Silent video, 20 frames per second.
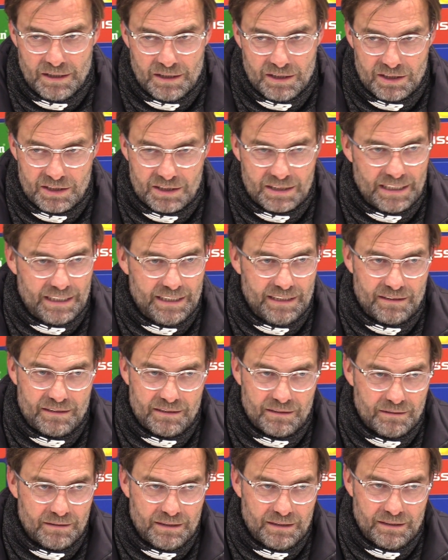
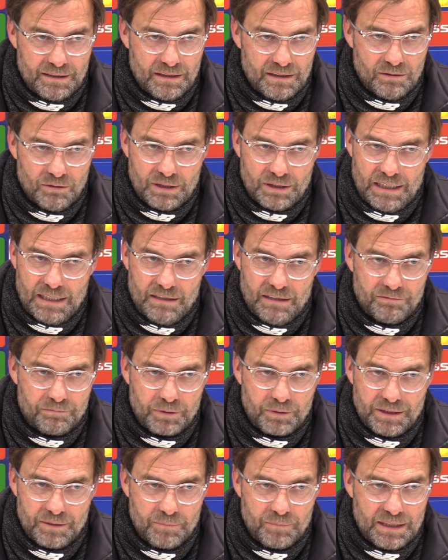stayed in their own half
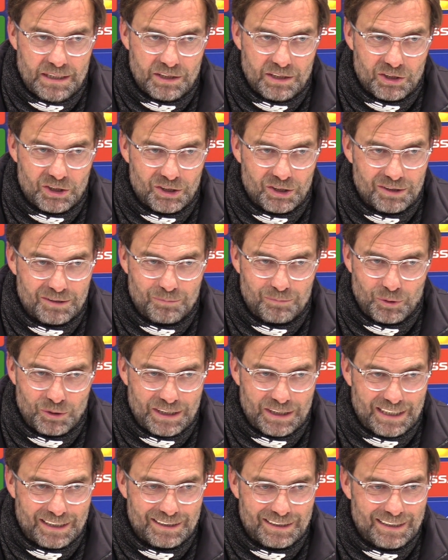pretty much,
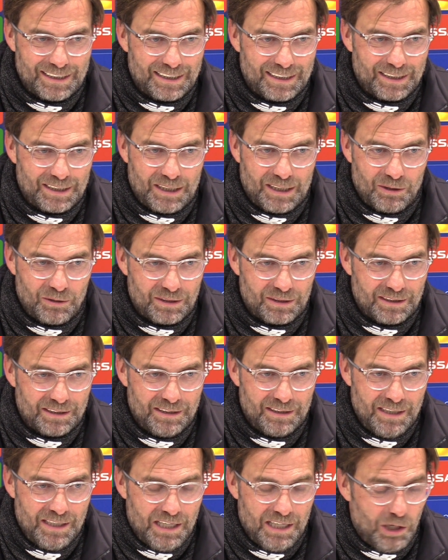protecting, how
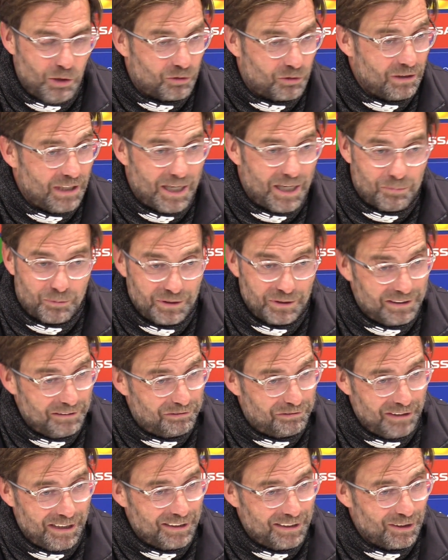Gnabry
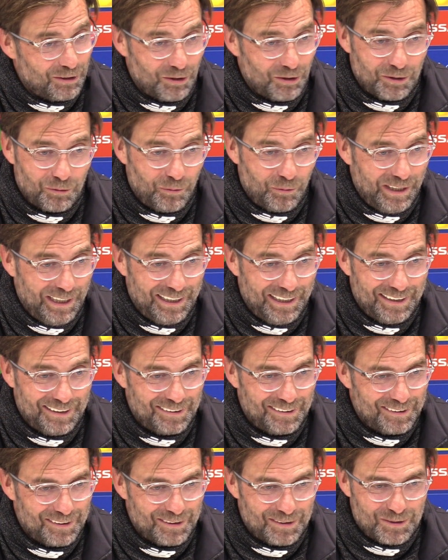defended on the
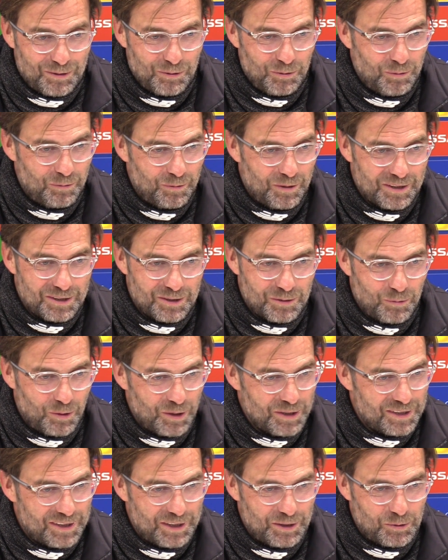wing in the
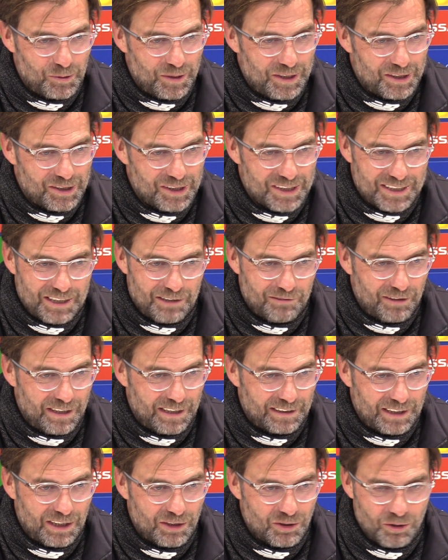2-versus-1 situation, stuff
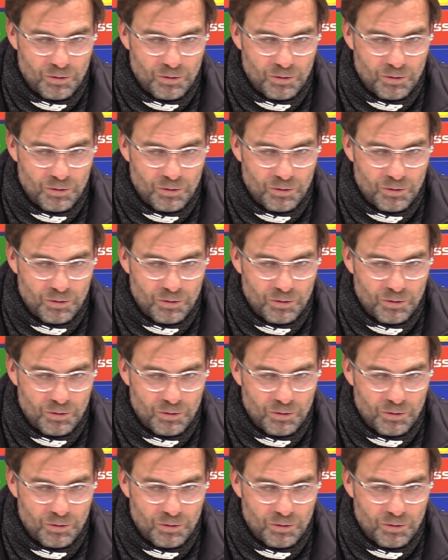like that.